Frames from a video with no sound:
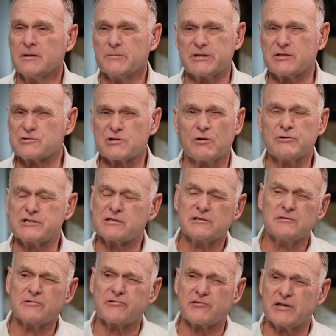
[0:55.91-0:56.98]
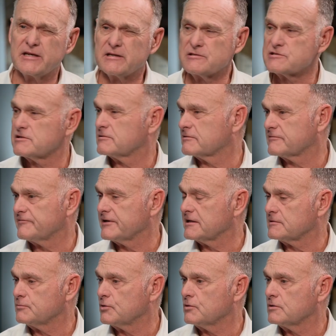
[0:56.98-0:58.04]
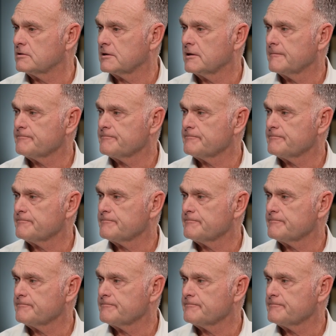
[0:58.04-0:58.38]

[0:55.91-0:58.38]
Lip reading: but there's always little things that are available